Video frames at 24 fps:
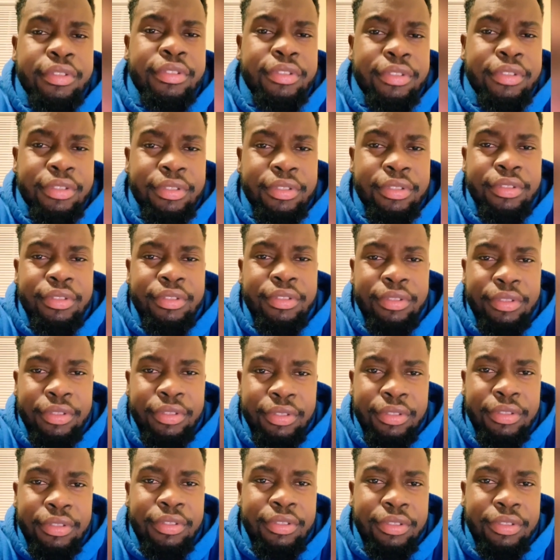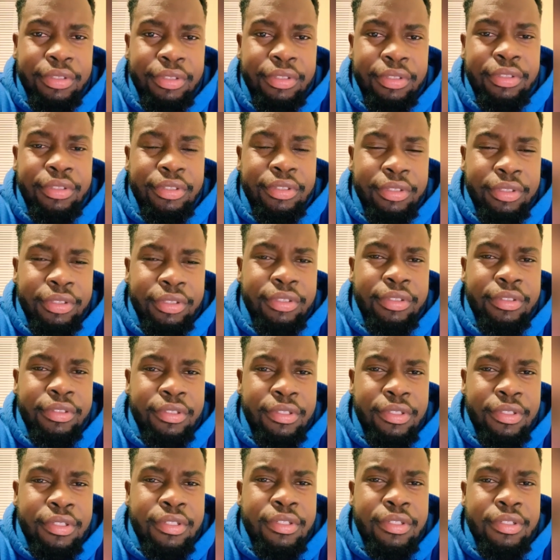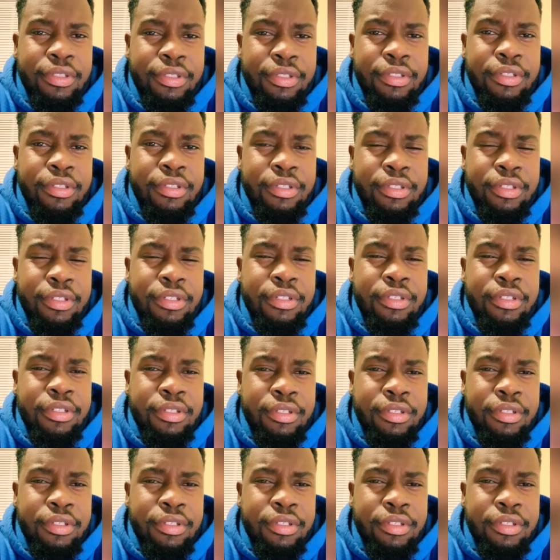[no speech]